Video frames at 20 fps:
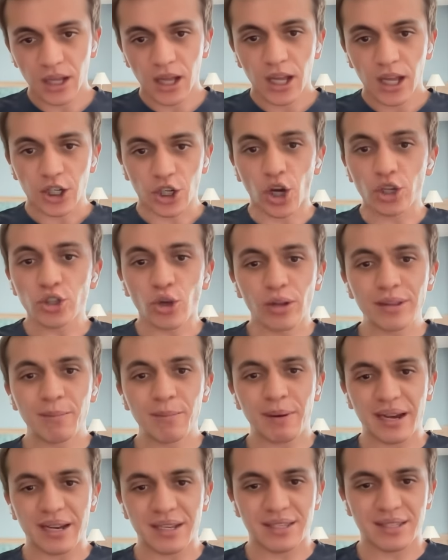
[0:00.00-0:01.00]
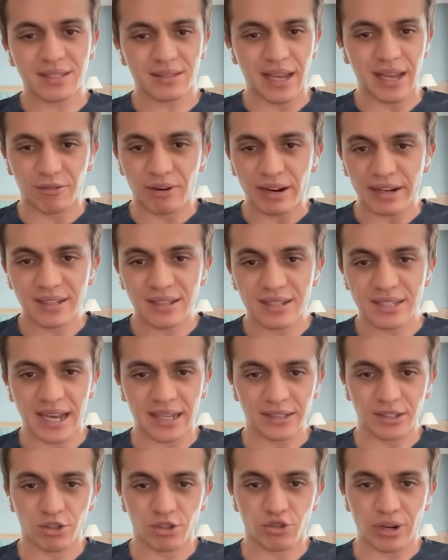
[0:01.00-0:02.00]
Not only by directly
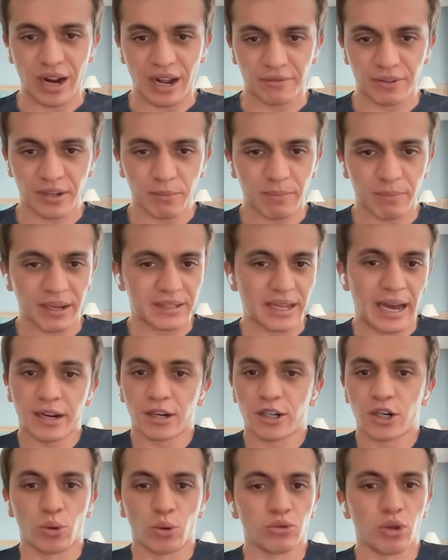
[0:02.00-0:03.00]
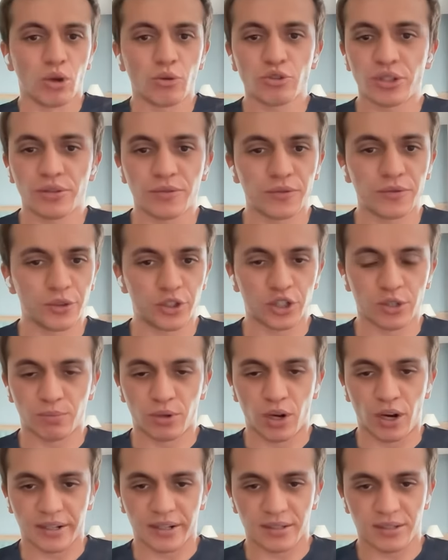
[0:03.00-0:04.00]
selling traffic, but I don't know, launching future
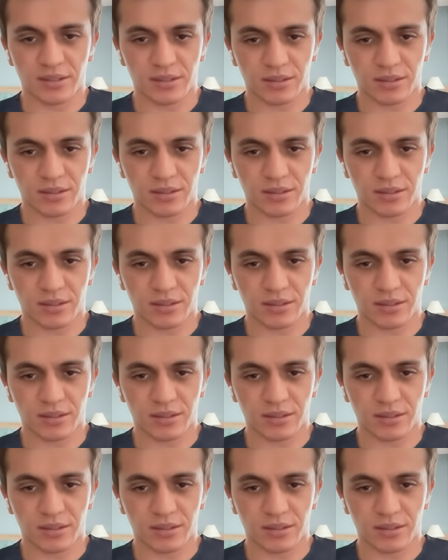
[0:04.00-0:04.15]
products.